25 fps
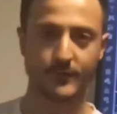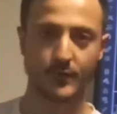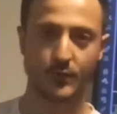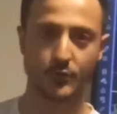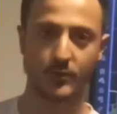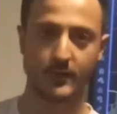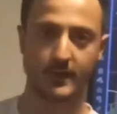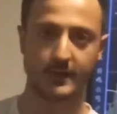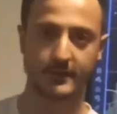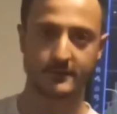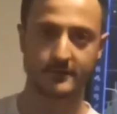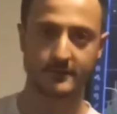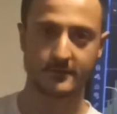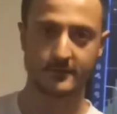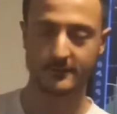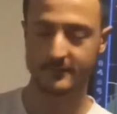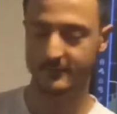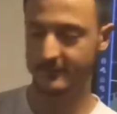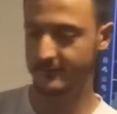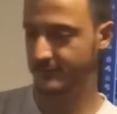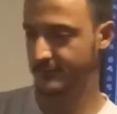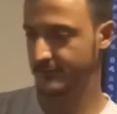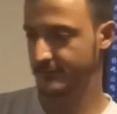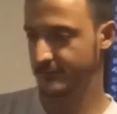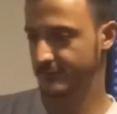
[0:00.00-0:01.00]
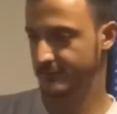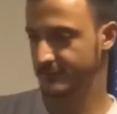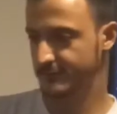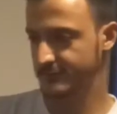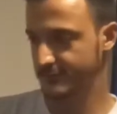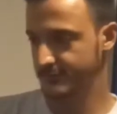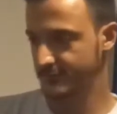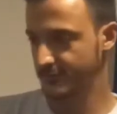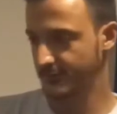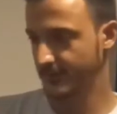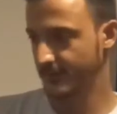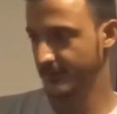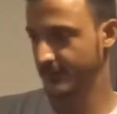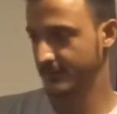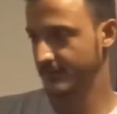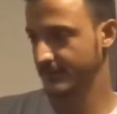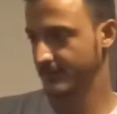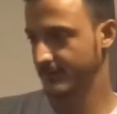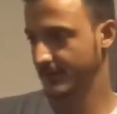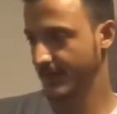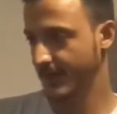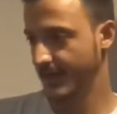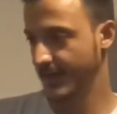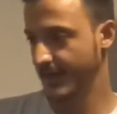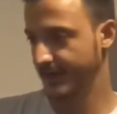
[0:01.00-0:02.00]
quite strong,
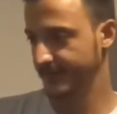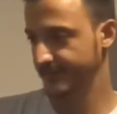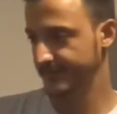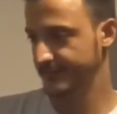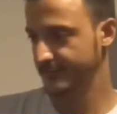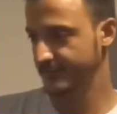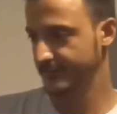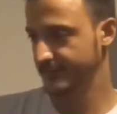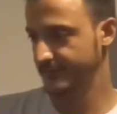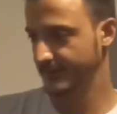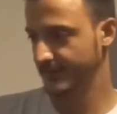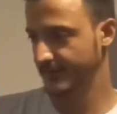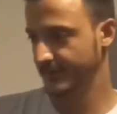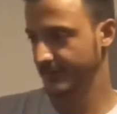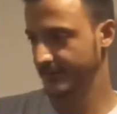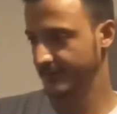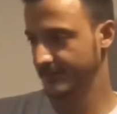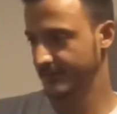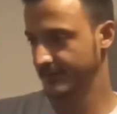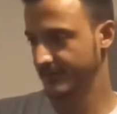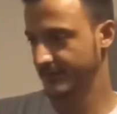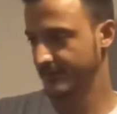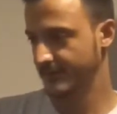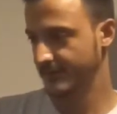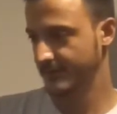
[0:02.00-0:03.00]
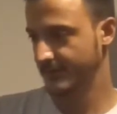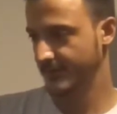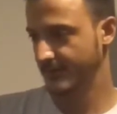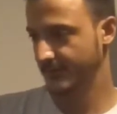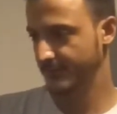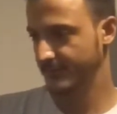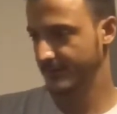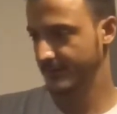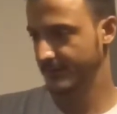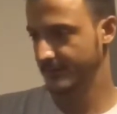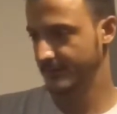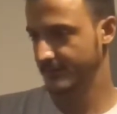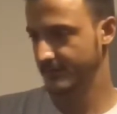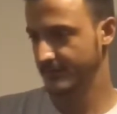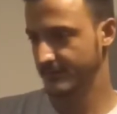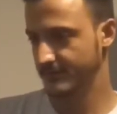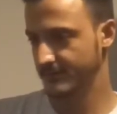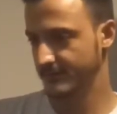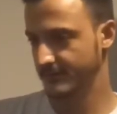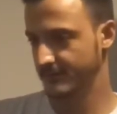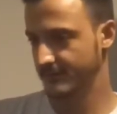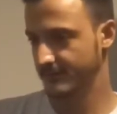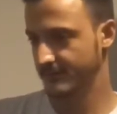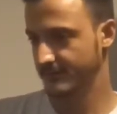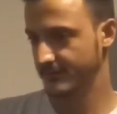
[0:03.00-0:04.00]
I have to say. I mean,
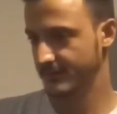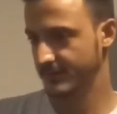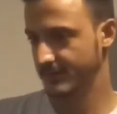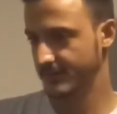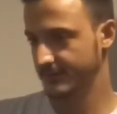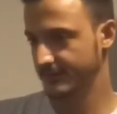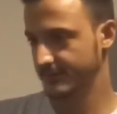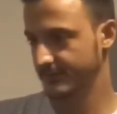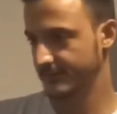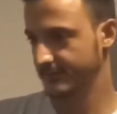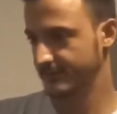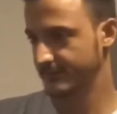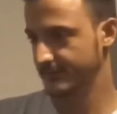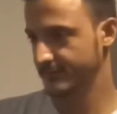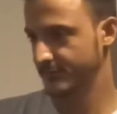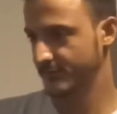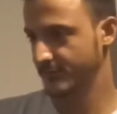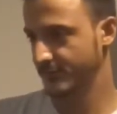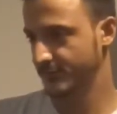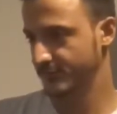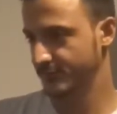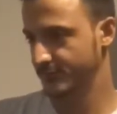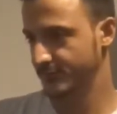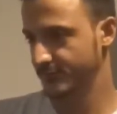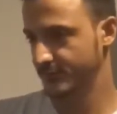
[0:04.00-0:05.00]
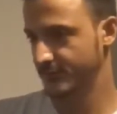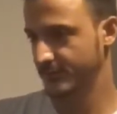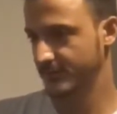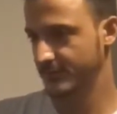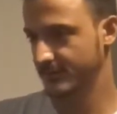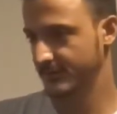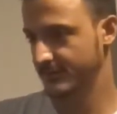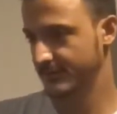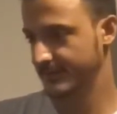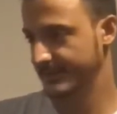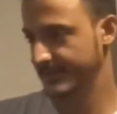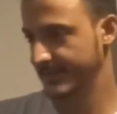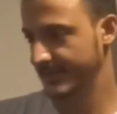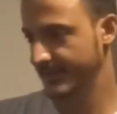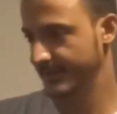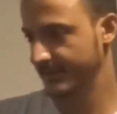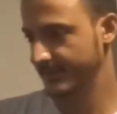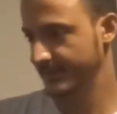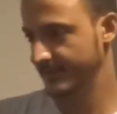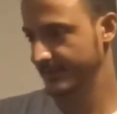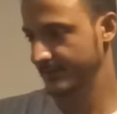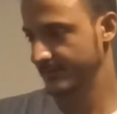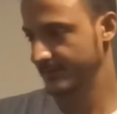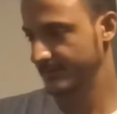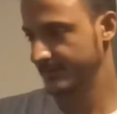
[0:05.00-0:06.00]
let's go to the
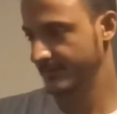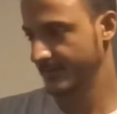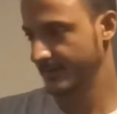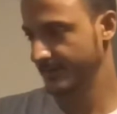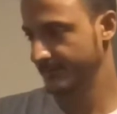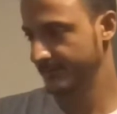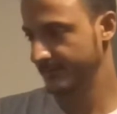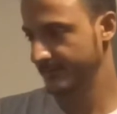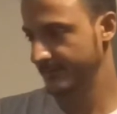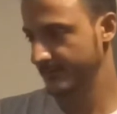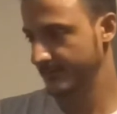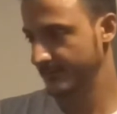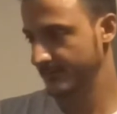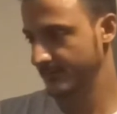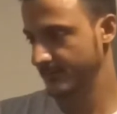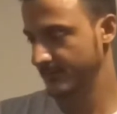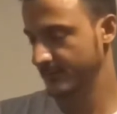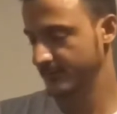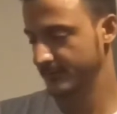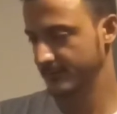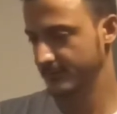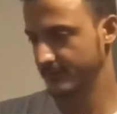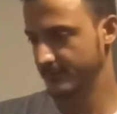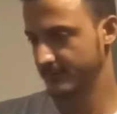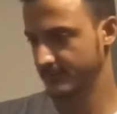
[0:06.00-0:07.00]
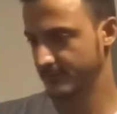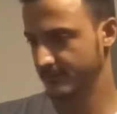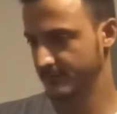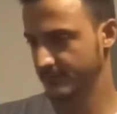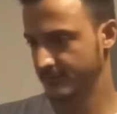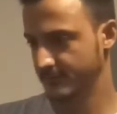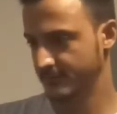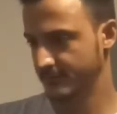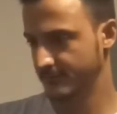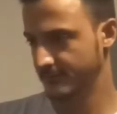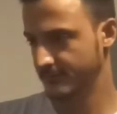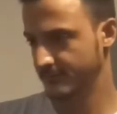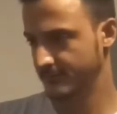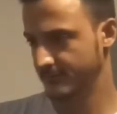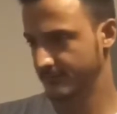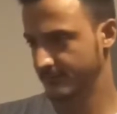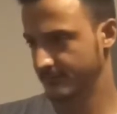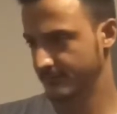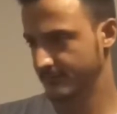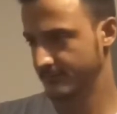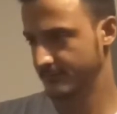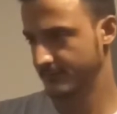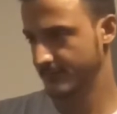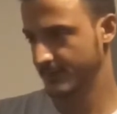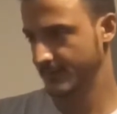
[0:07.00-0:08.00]
daily time frame on the
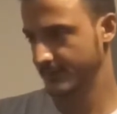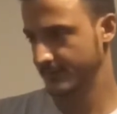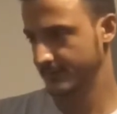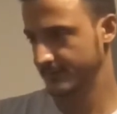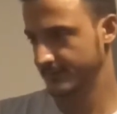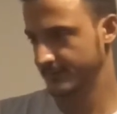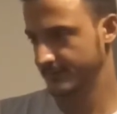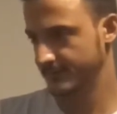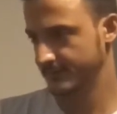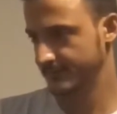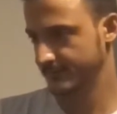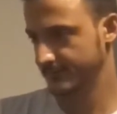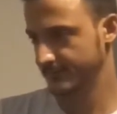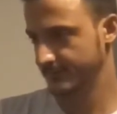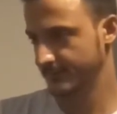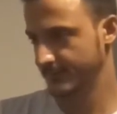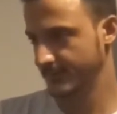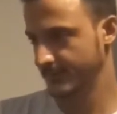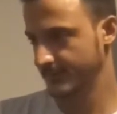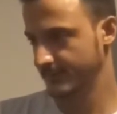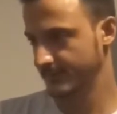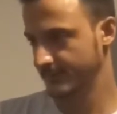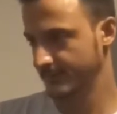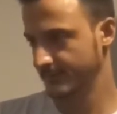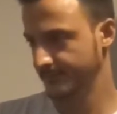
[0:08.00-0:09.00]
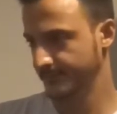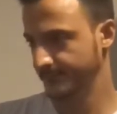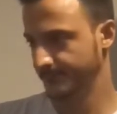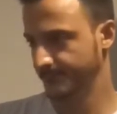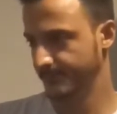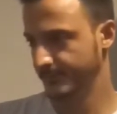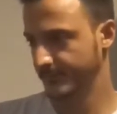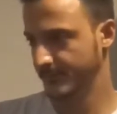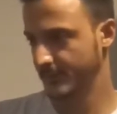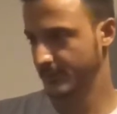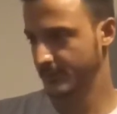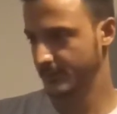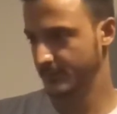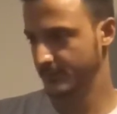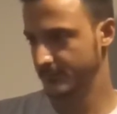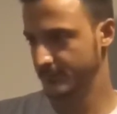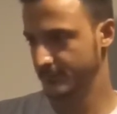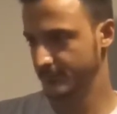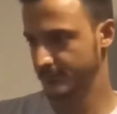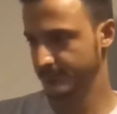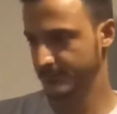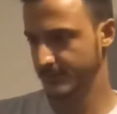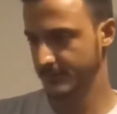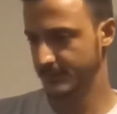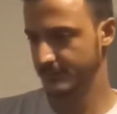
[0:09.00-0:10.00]
right side. Let me
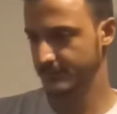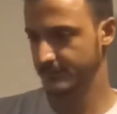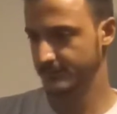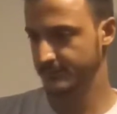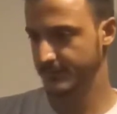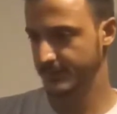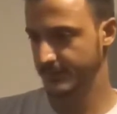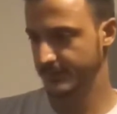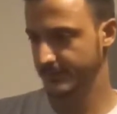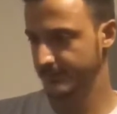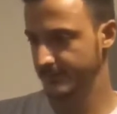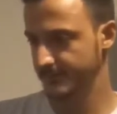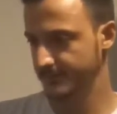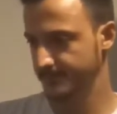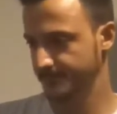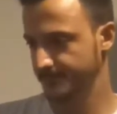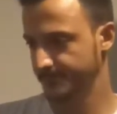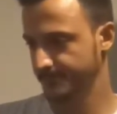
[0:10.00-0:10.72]
just make this bigger